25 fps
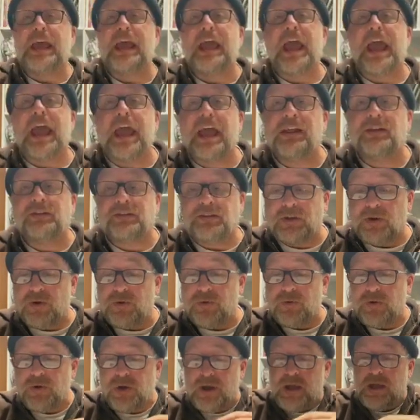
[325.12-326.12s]
And
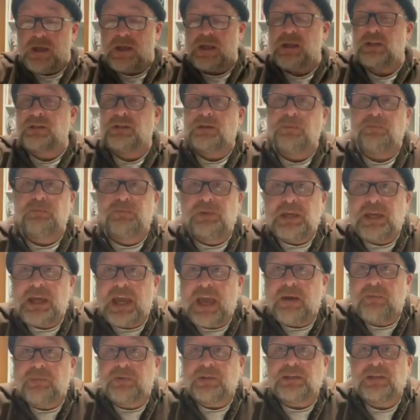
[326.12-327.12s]
so to be
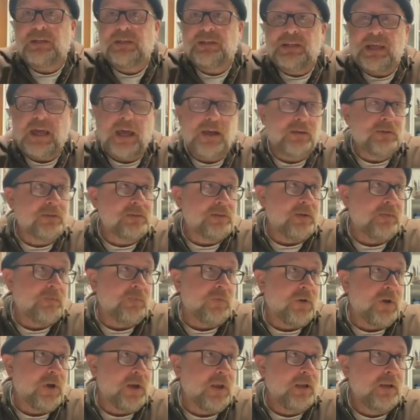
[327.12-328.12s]
able to tell
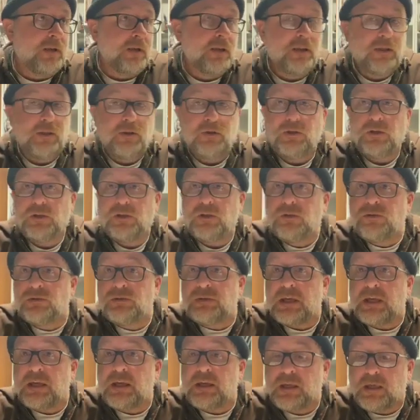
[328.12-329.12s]
someone
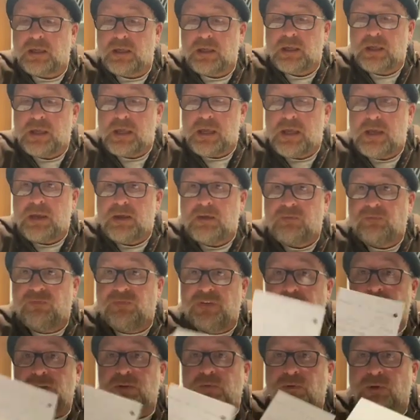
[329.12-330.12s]
using
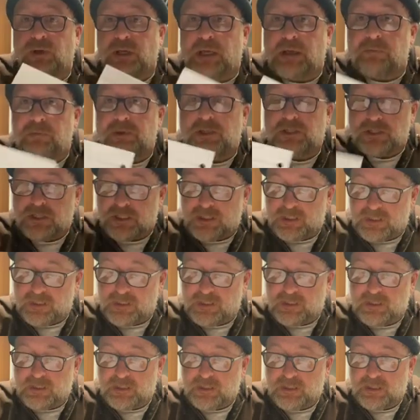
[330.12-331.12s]
visual images,